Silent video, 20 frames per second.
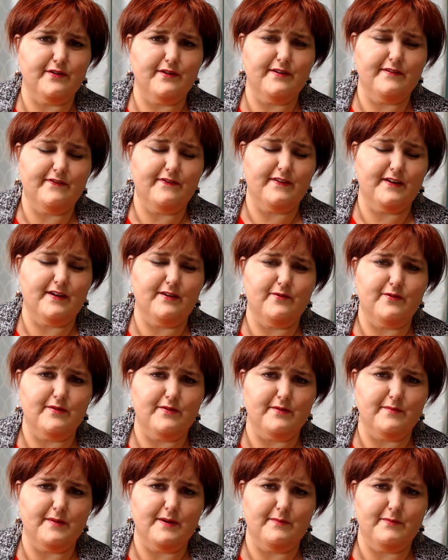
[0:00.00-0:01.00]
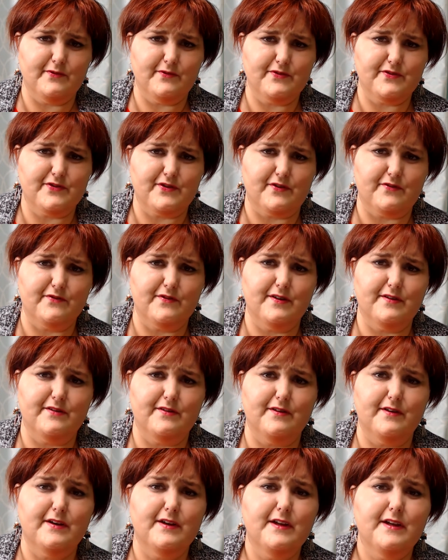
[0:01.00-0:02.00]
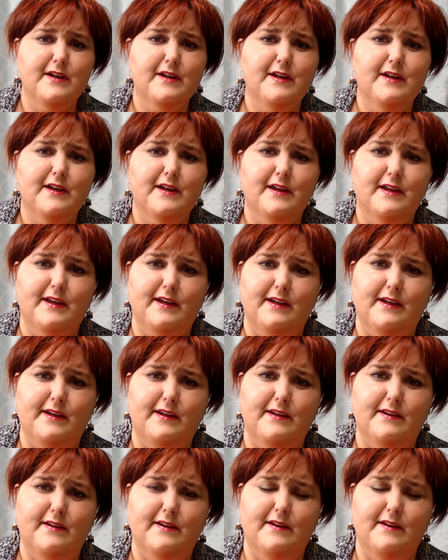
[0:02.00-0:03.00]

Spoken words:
If anyone remembers John Ritter, he